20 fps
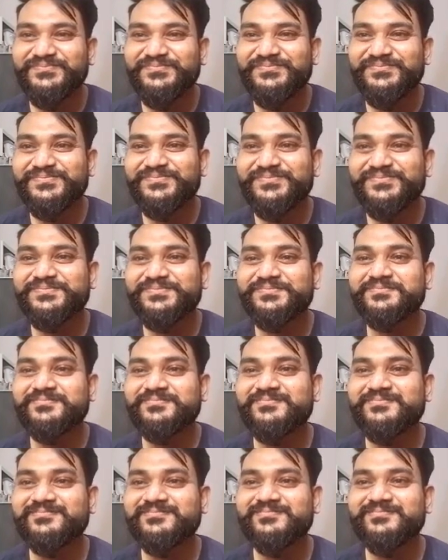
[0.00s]

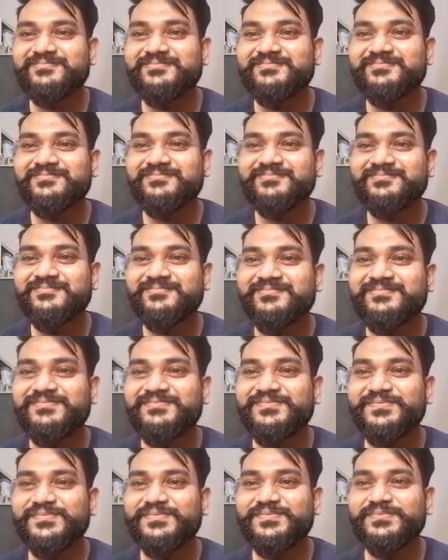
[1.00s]

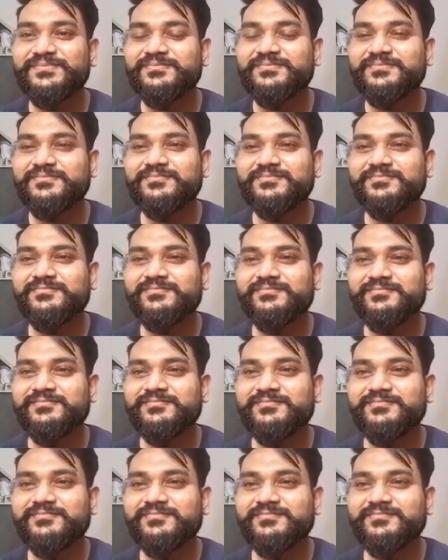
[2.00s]

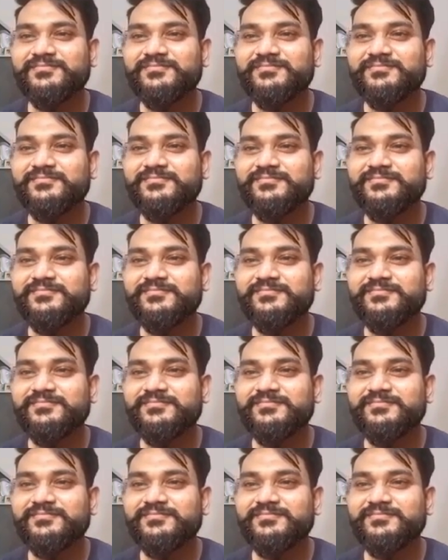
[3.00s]
[no speech]